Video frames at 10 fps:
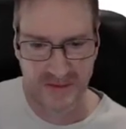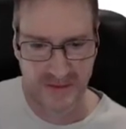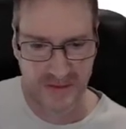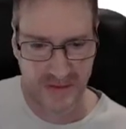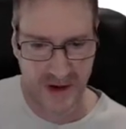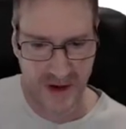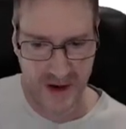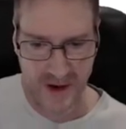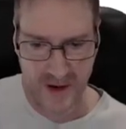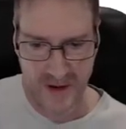um,
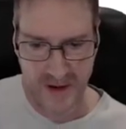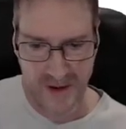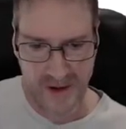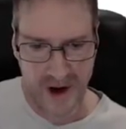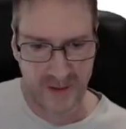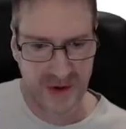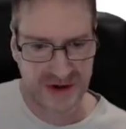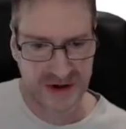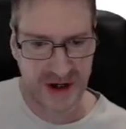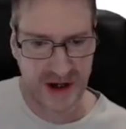I'm
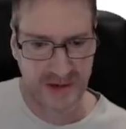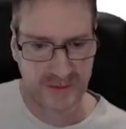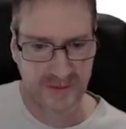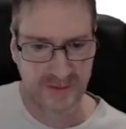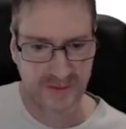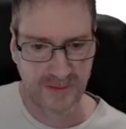pretty sure you can.